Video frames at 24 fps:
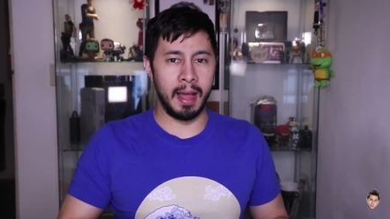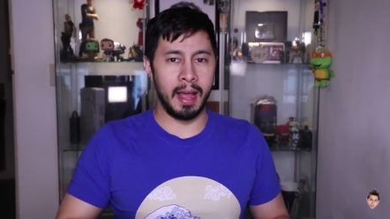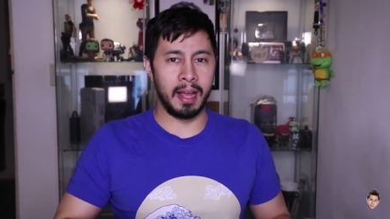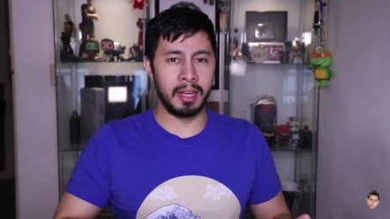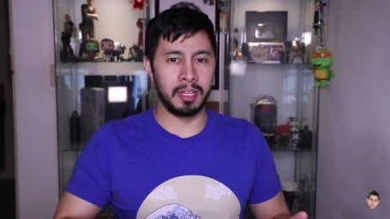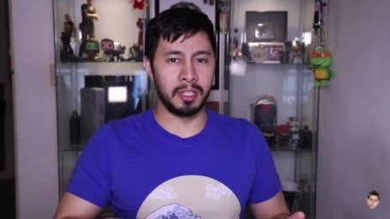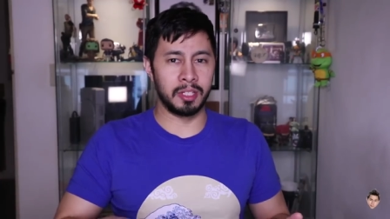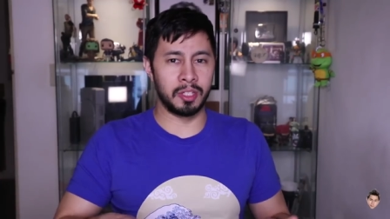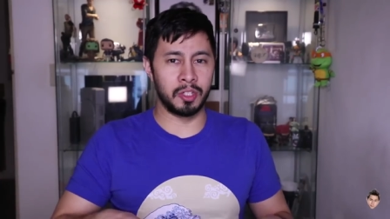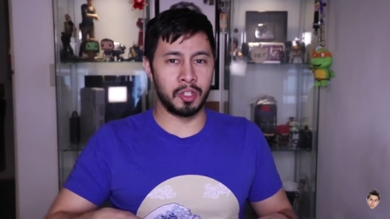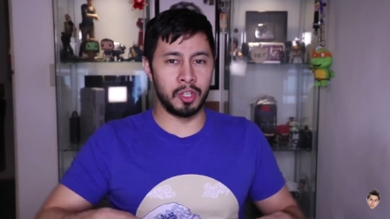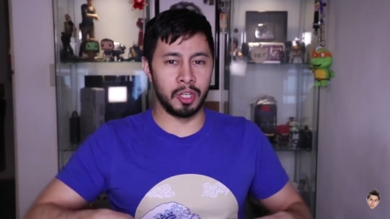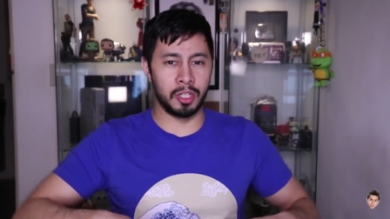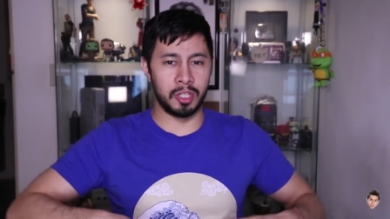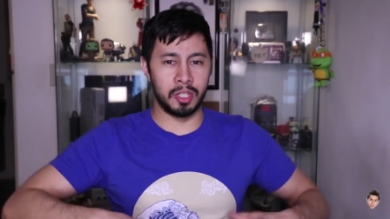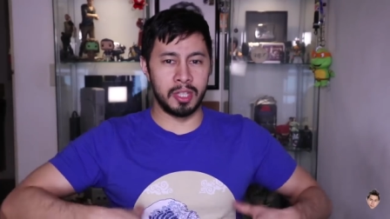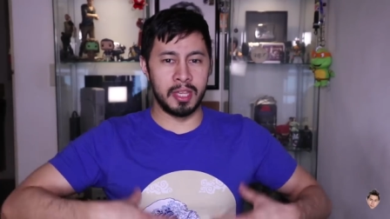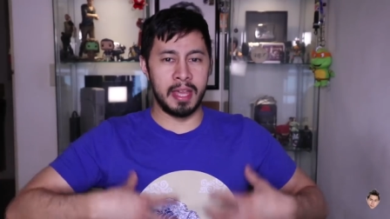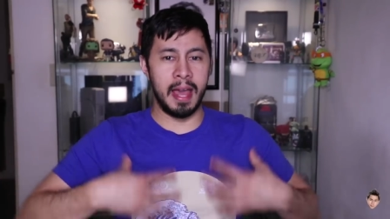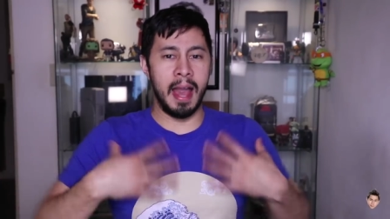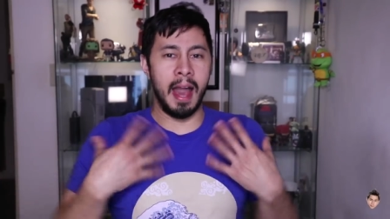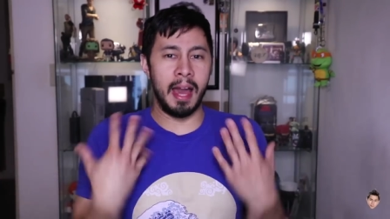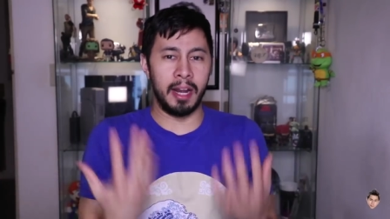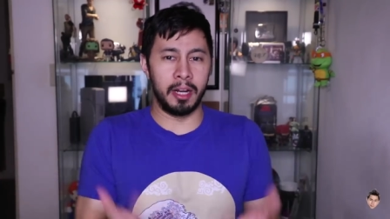has just
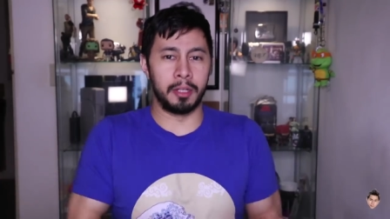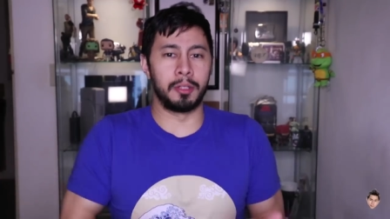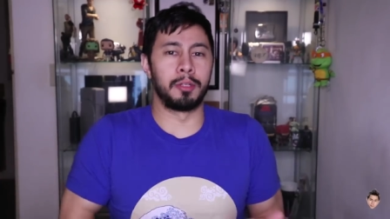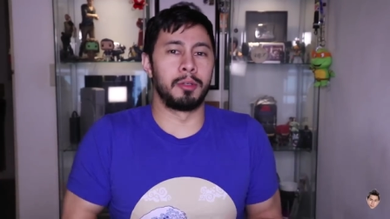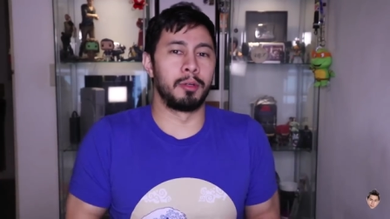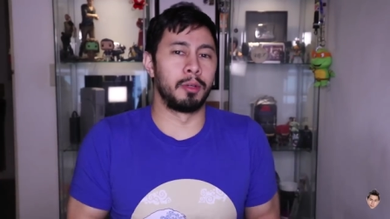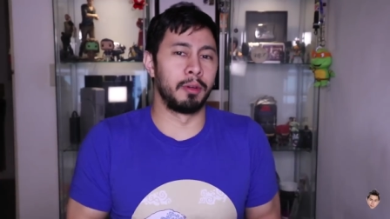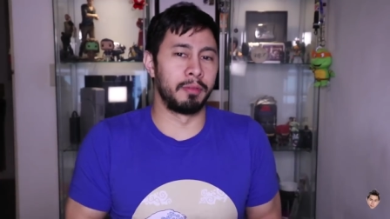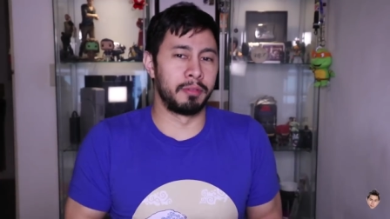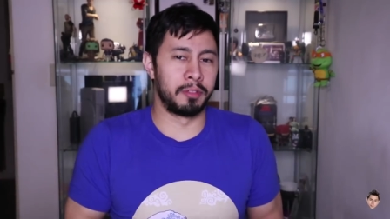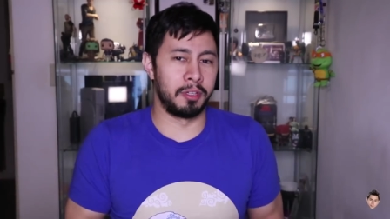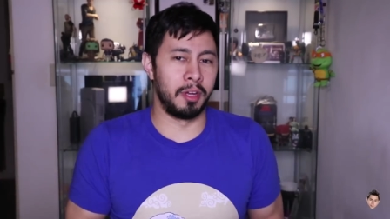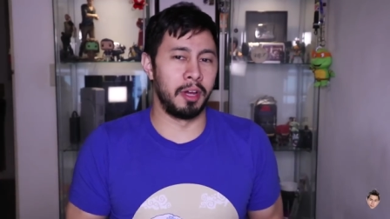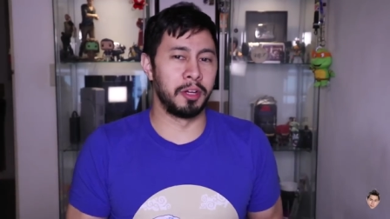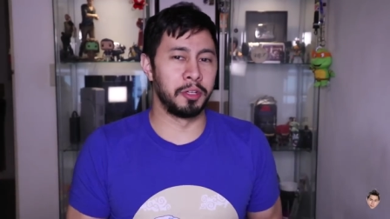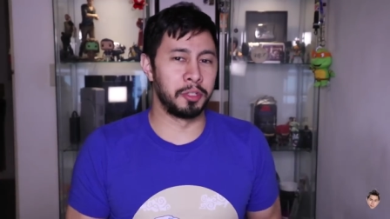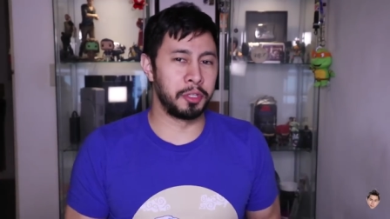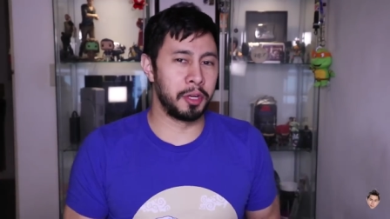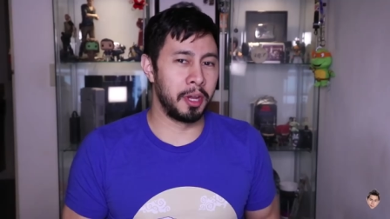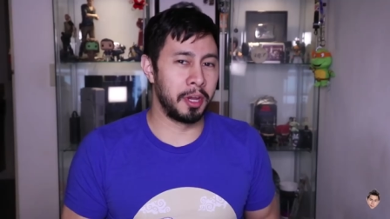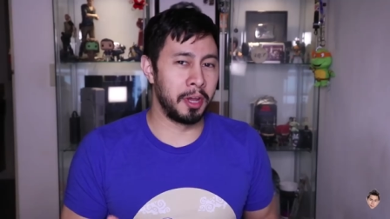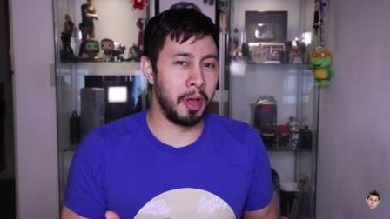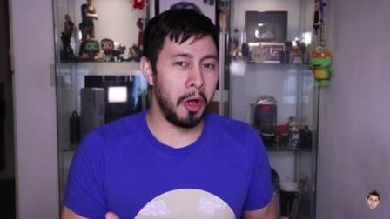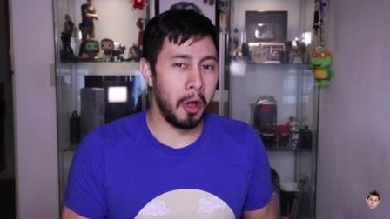the attitude of
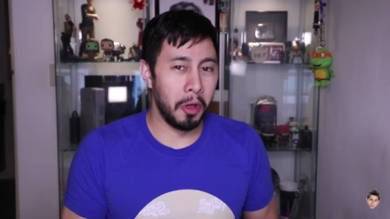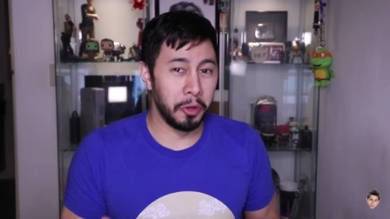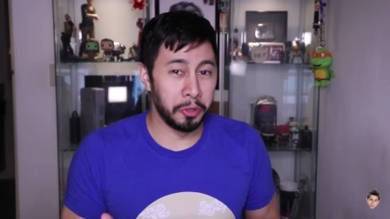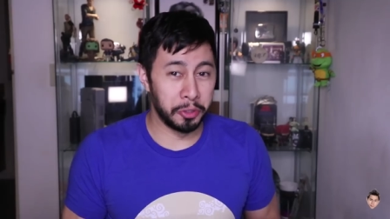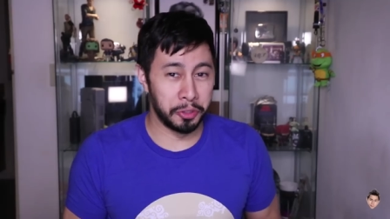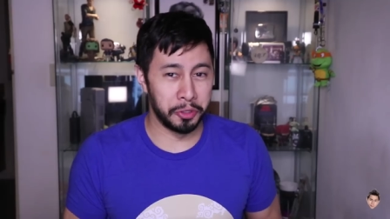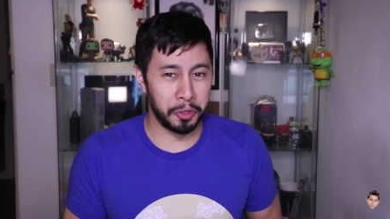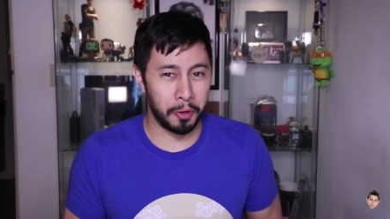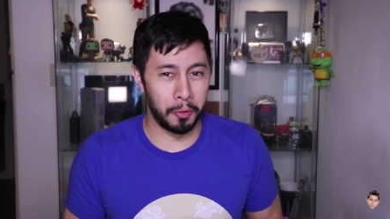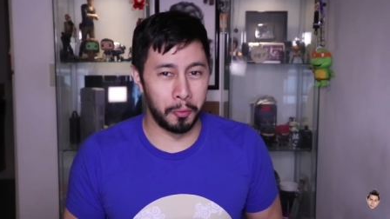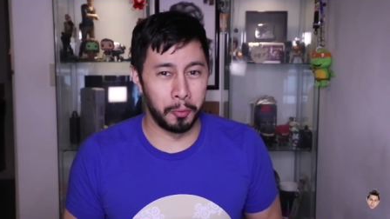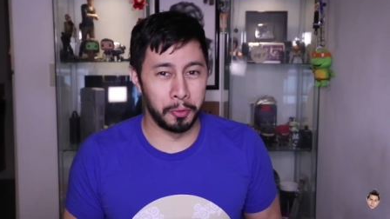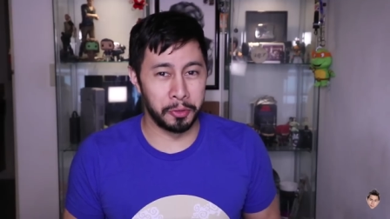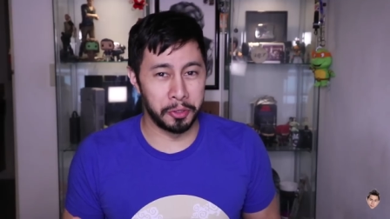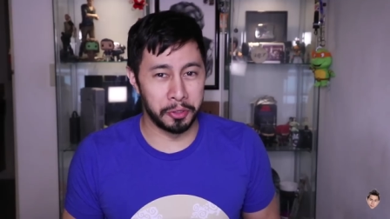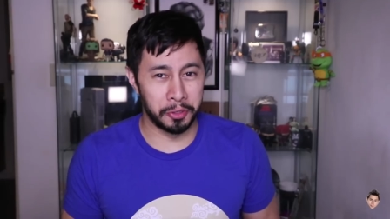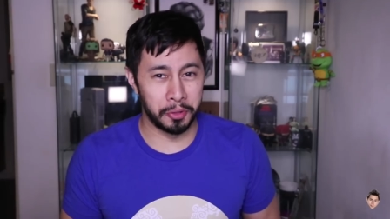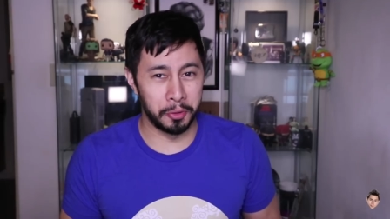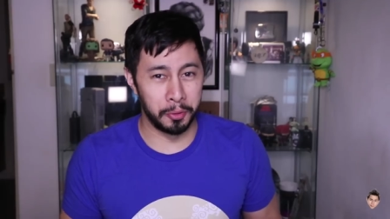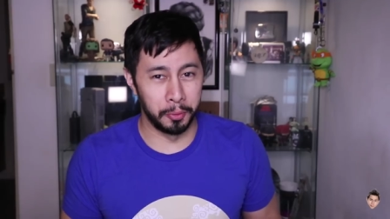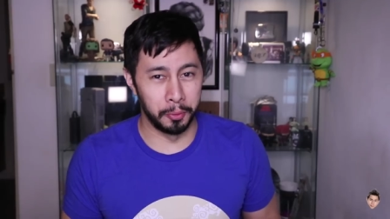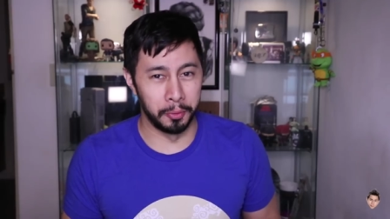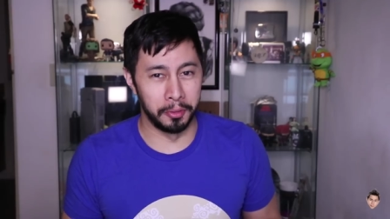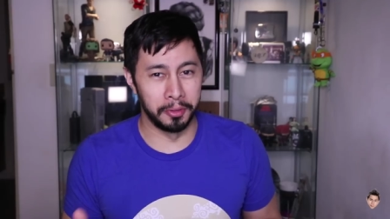Sanjay also, which
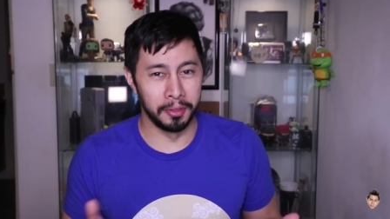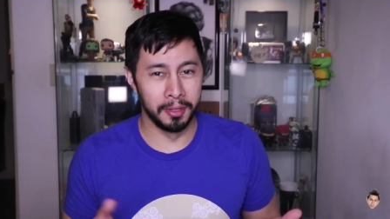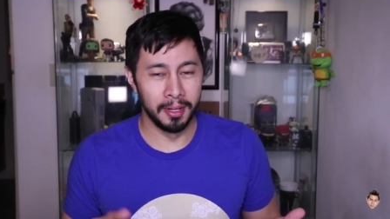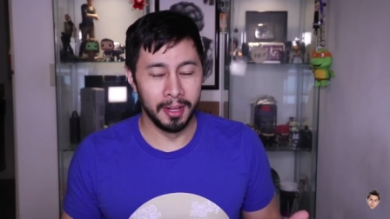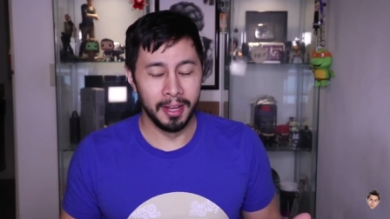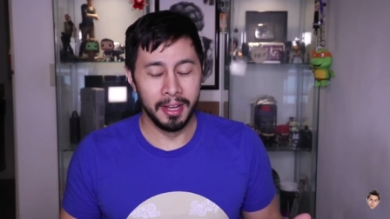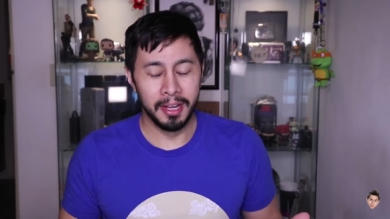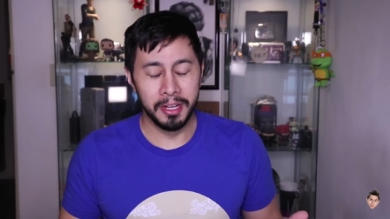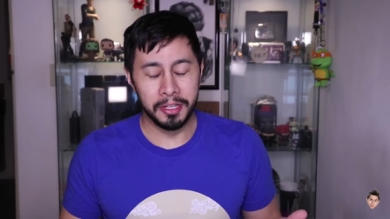is cool.